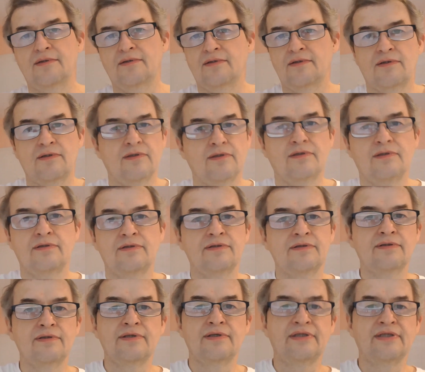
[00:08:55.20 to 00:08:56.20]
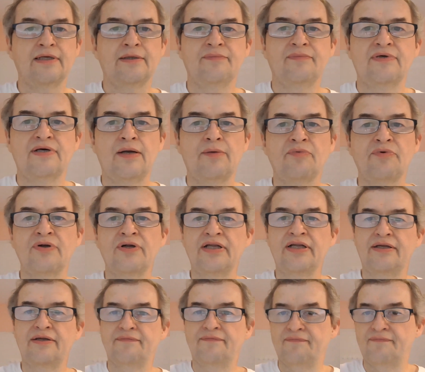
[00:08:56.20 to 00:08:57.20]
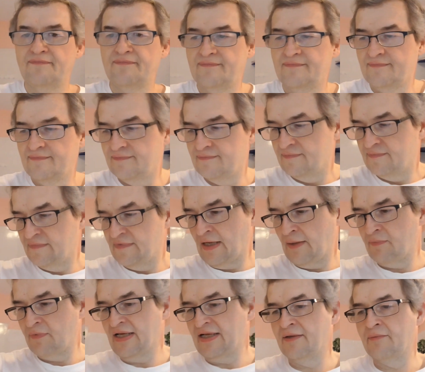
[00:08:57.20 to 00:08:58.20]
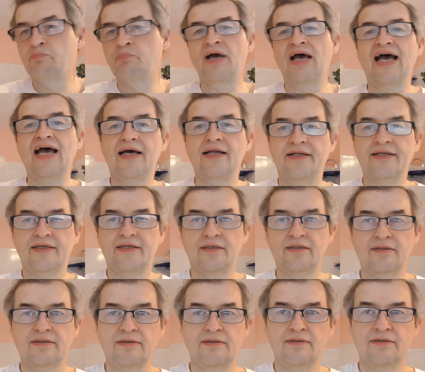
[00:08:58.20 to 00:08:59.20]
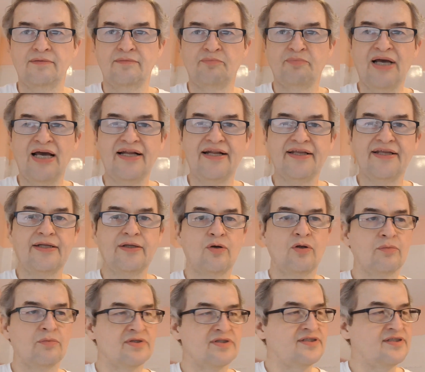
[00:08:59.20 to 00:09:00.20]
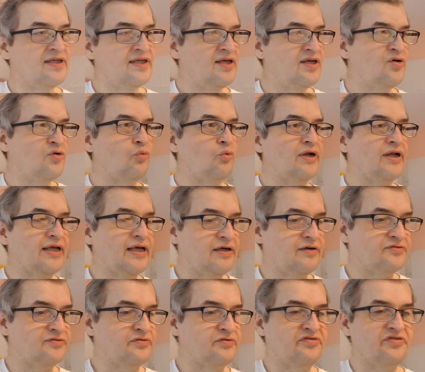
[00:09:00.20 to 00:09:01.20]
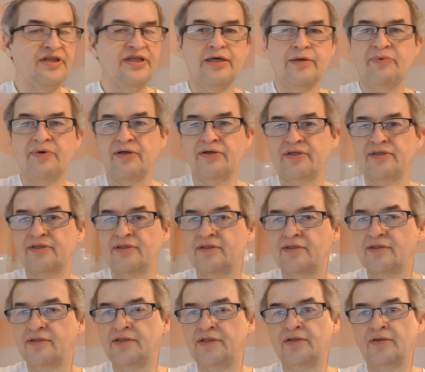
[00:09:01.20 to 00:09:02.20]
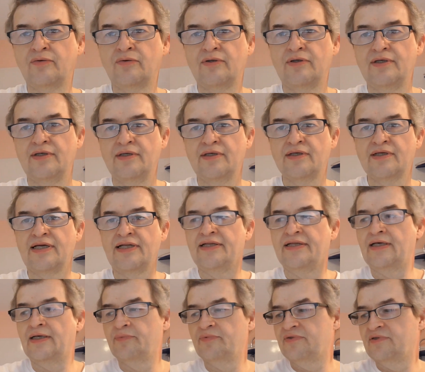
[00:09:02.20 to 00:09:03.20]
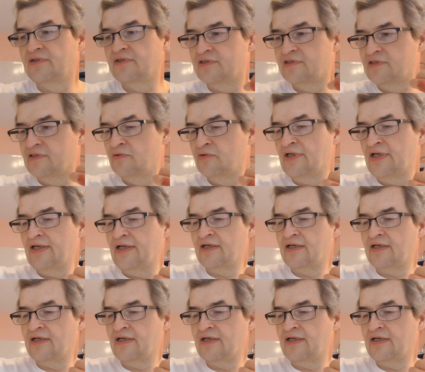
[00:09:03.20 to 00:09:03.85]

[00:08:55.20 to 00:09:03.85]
And I'm getting panicking almost when I have to think about it, you know, getting up today